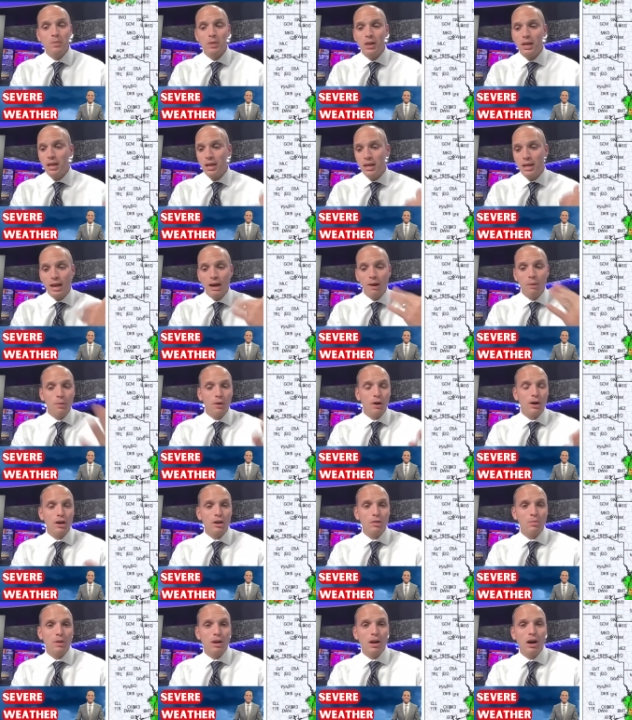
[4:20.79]
Yeah, we're
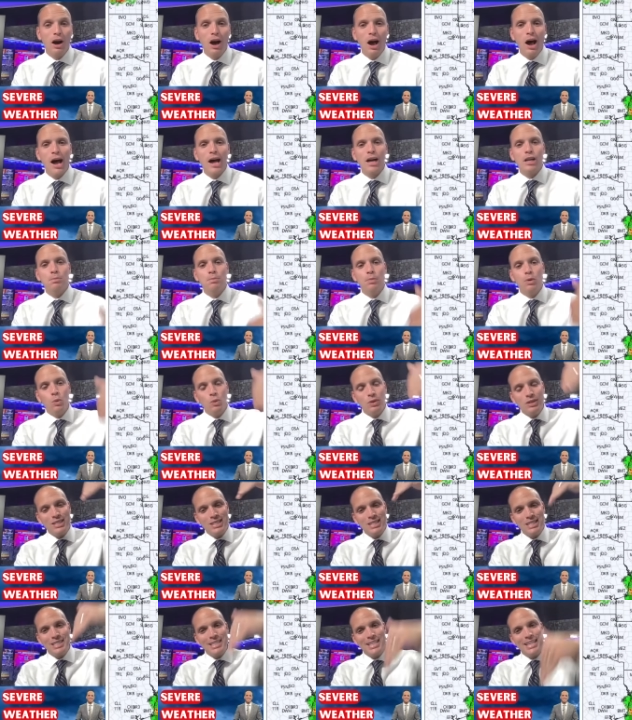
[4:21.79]
going to be hot, but with
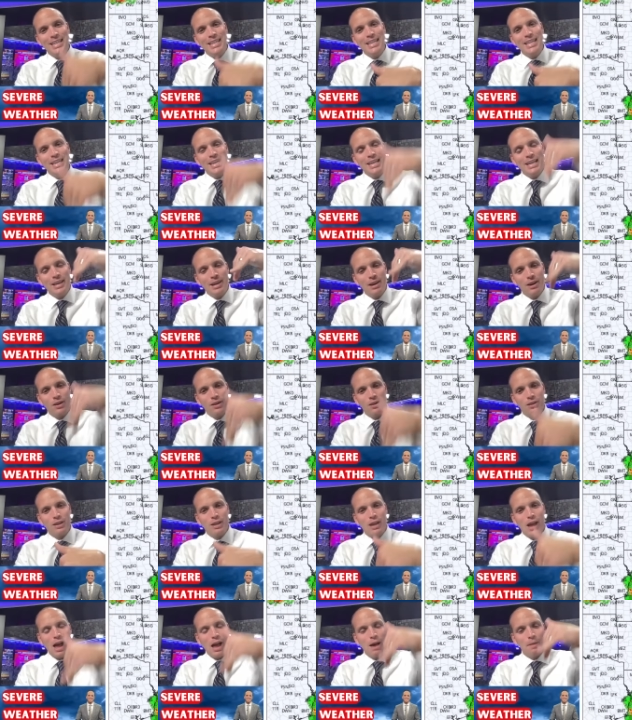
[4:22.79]
sinking air in
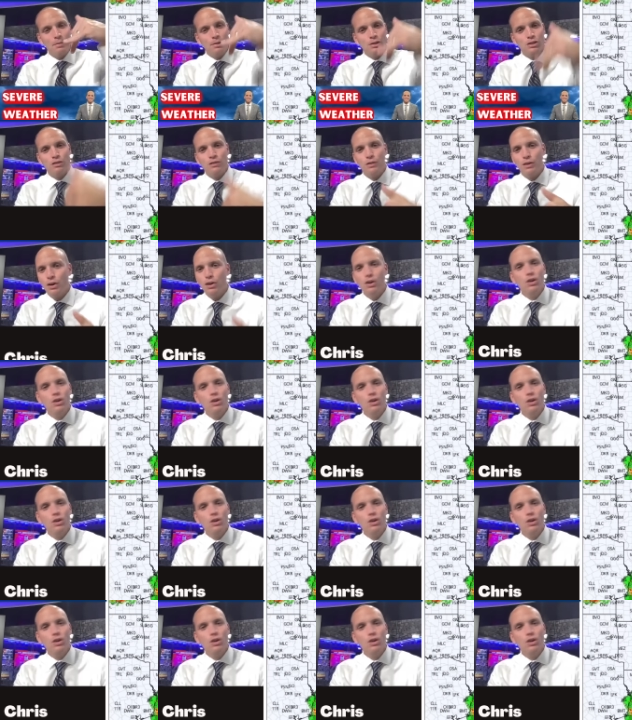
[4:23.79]
the atmosphere,